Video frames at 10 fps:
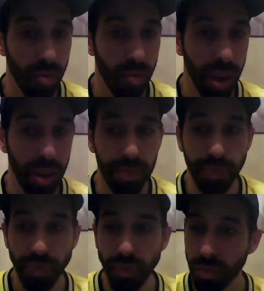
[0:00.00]
is
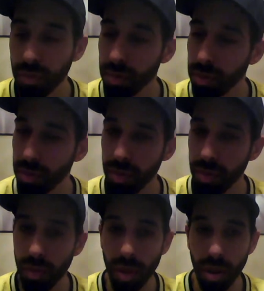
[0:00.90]
he the
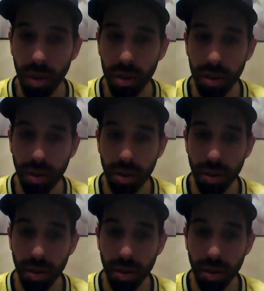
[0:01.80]
MVP this season?